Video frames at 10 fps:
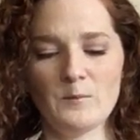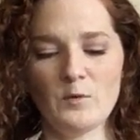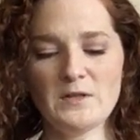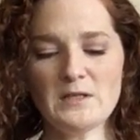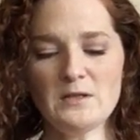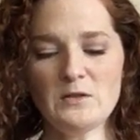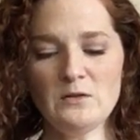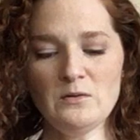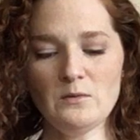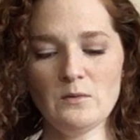What does it
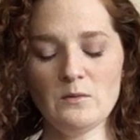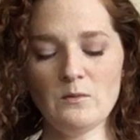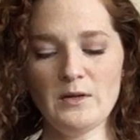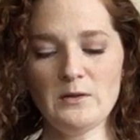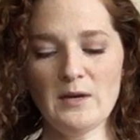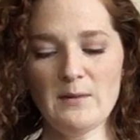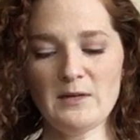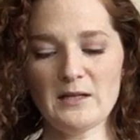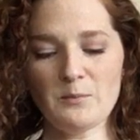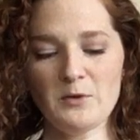do when you aim
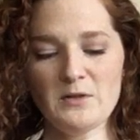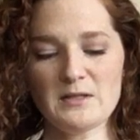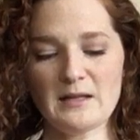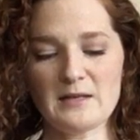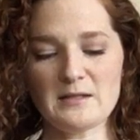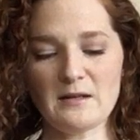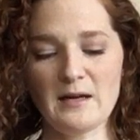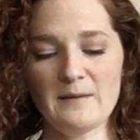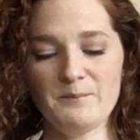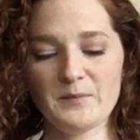it at a person? Asked
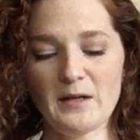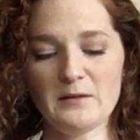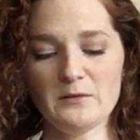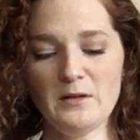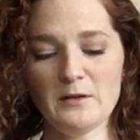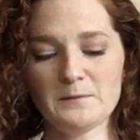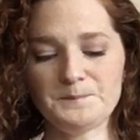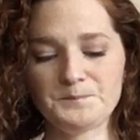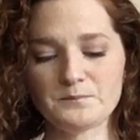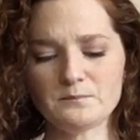Eli. I don't know.
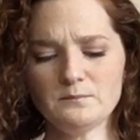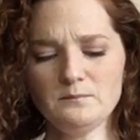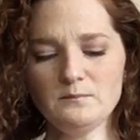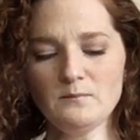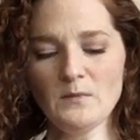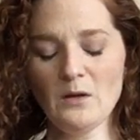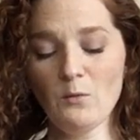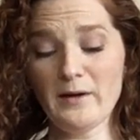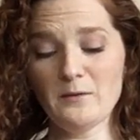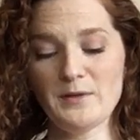
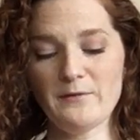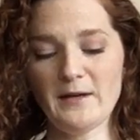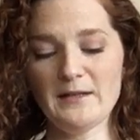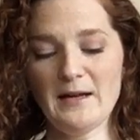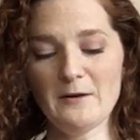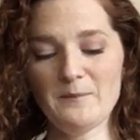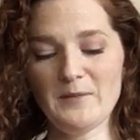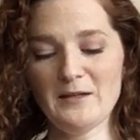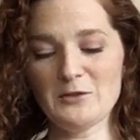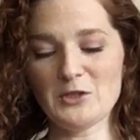Why don't we find out? Ender